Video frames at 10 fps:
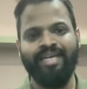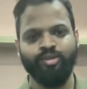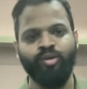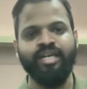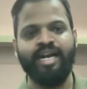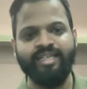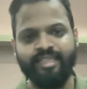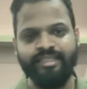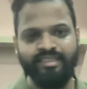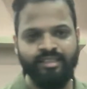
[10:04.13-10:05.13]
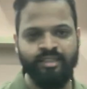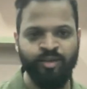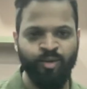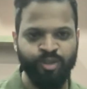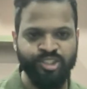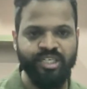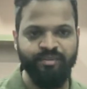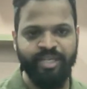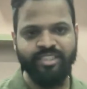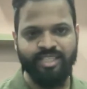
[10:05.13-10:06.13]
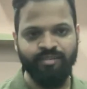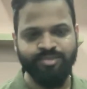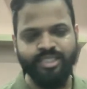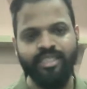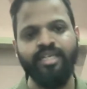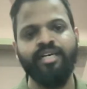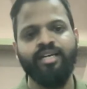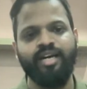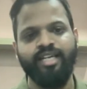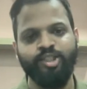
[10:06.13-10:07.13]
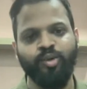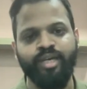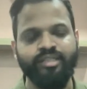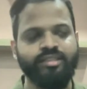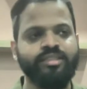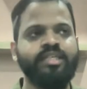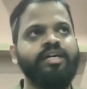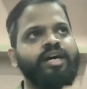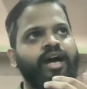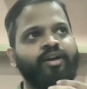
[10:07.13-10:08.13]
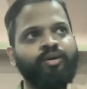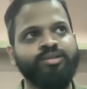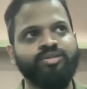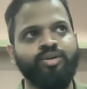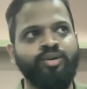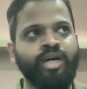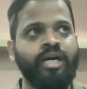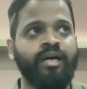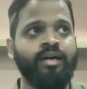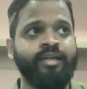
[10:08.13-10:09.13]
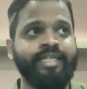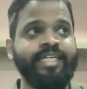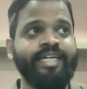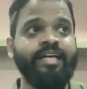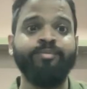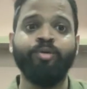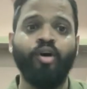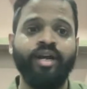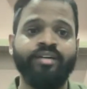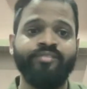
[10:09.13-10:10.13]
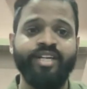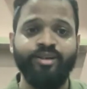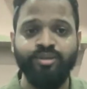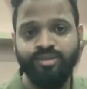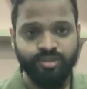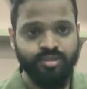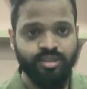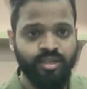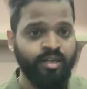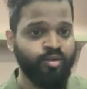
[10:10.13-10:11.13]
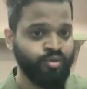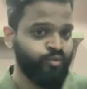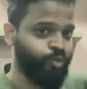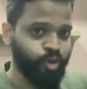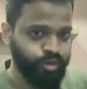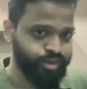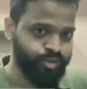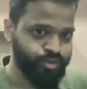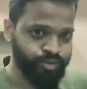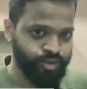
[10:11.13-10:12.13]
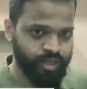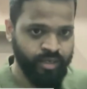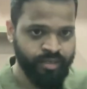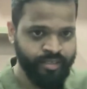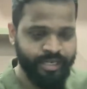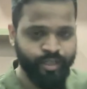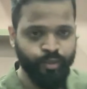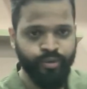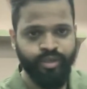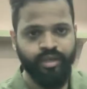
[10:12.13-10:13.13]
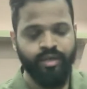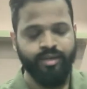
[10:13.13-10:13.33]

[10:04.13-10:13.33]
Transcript: placeholder until the original image comes in and showcases. And also detailed product videos would also create good.